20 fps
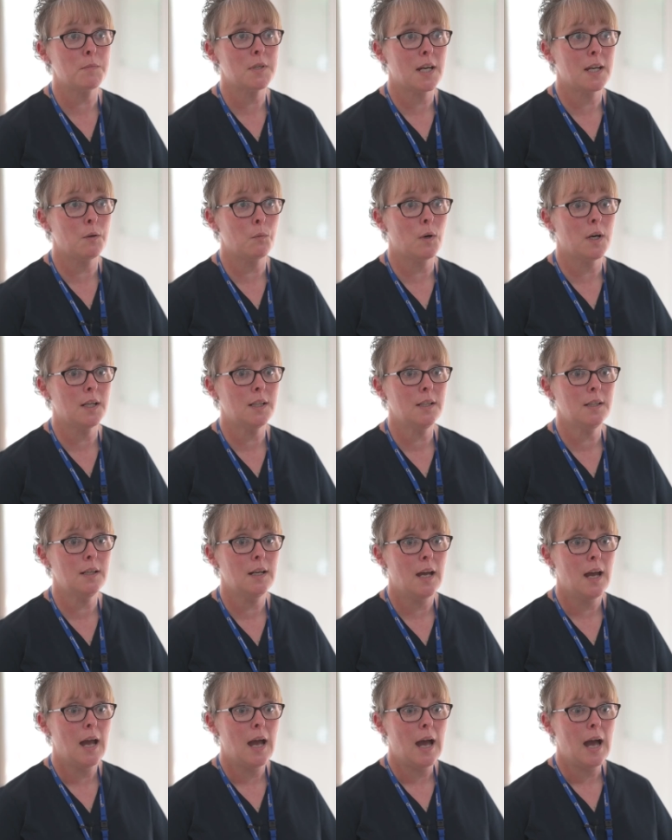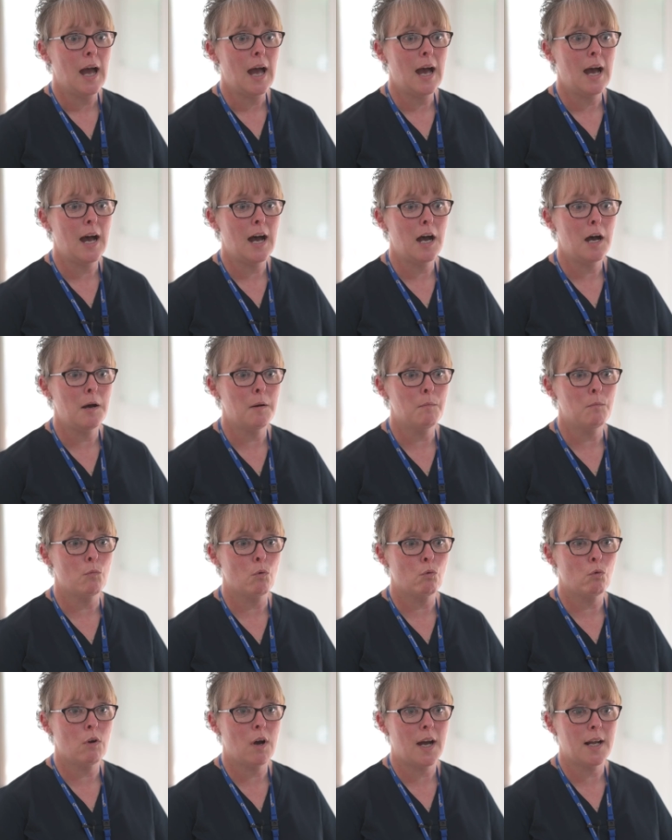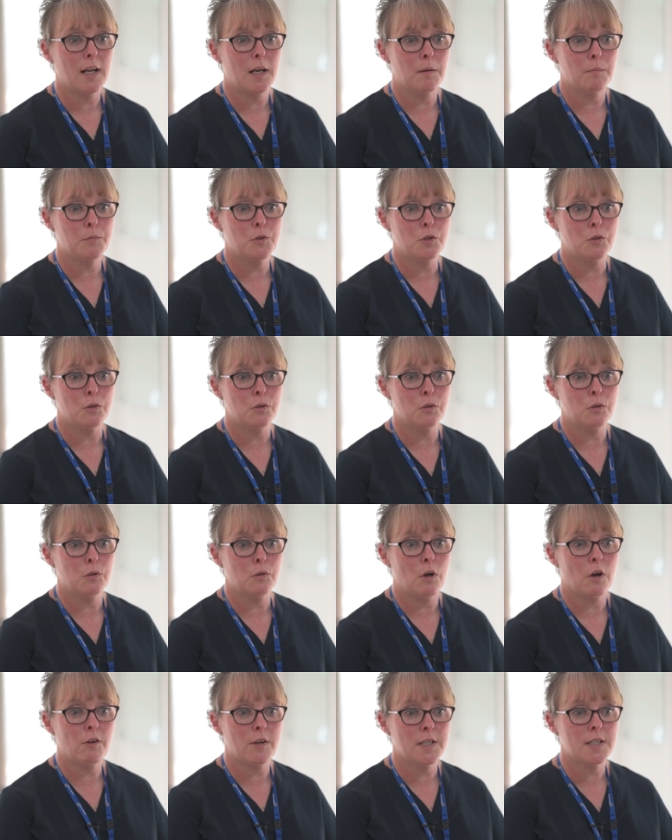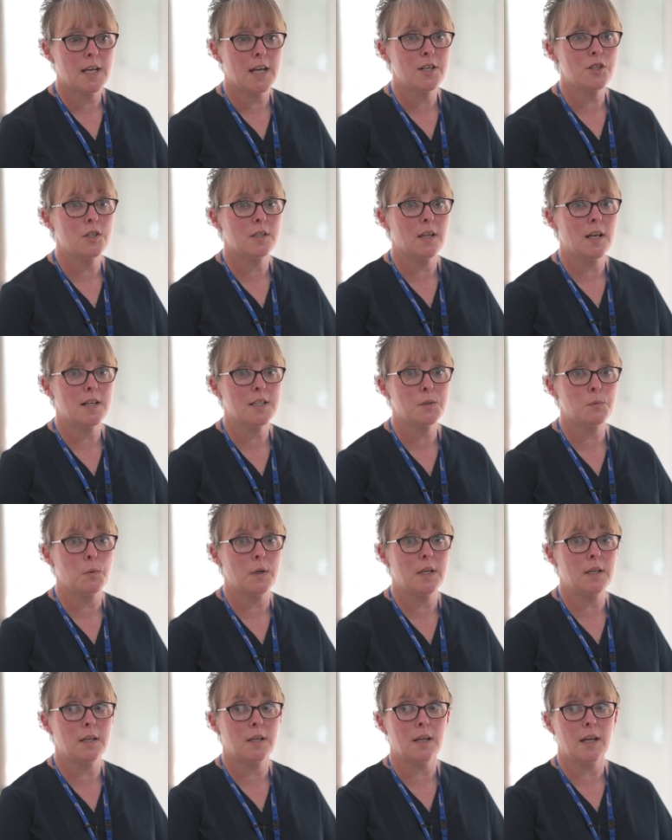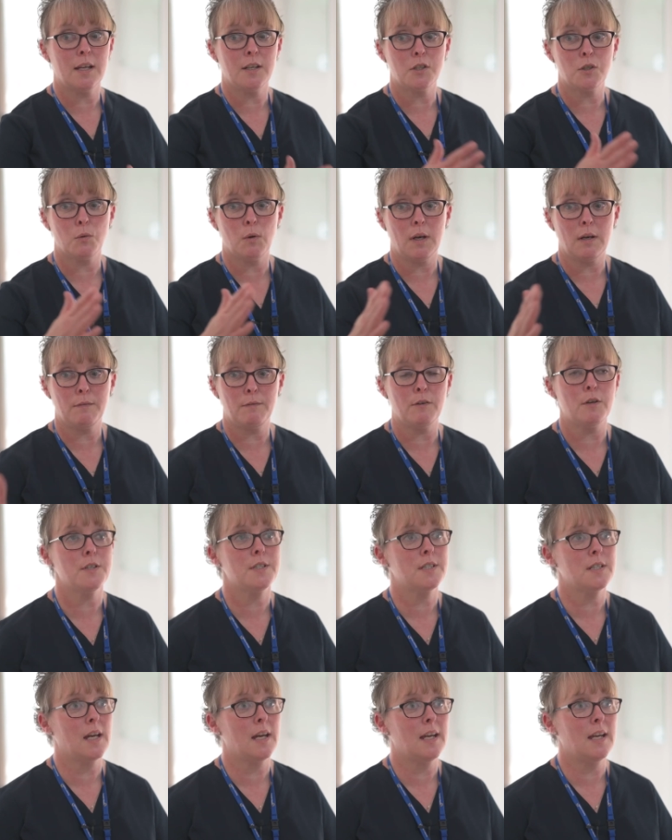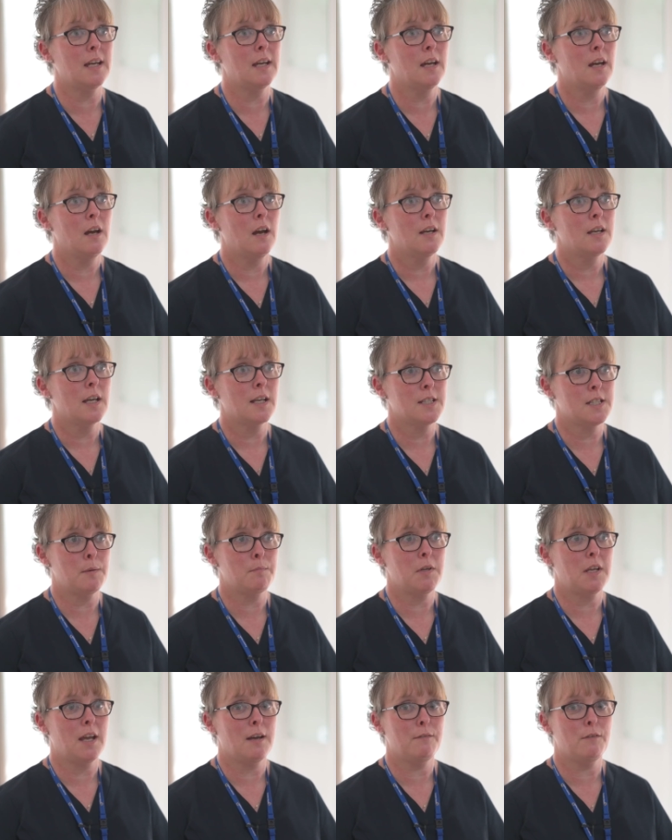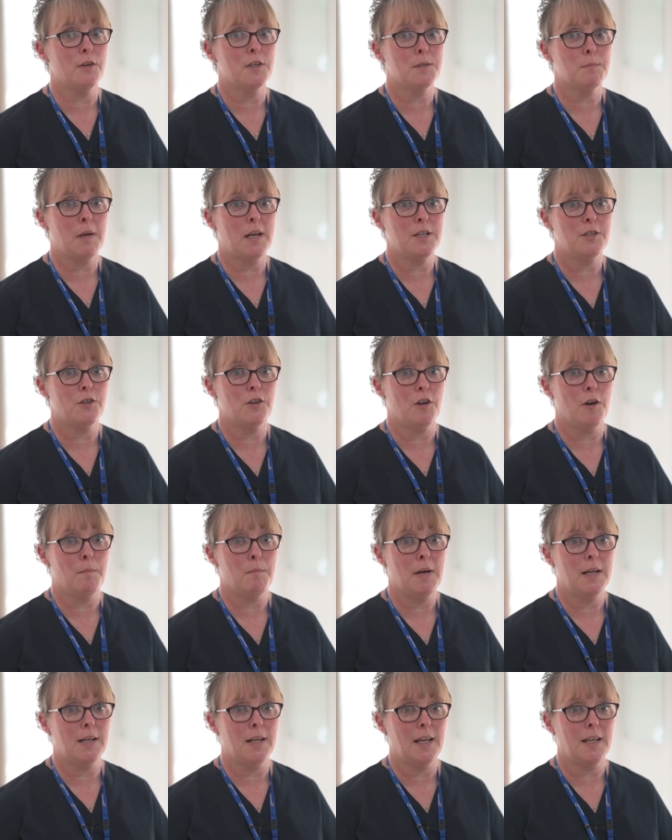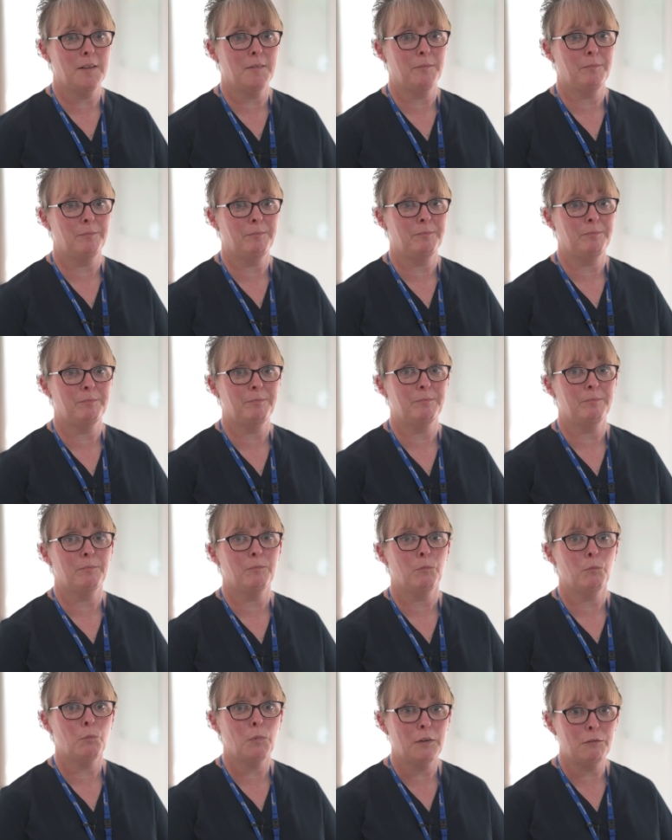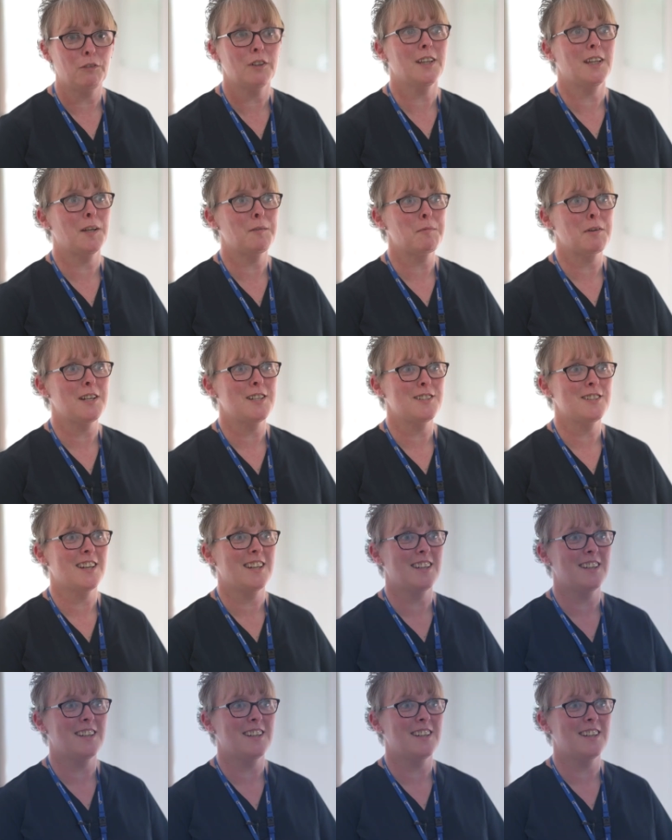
day one, um, right up to orientation last week and to our first day accepting our first patient on Monday. We really appreciate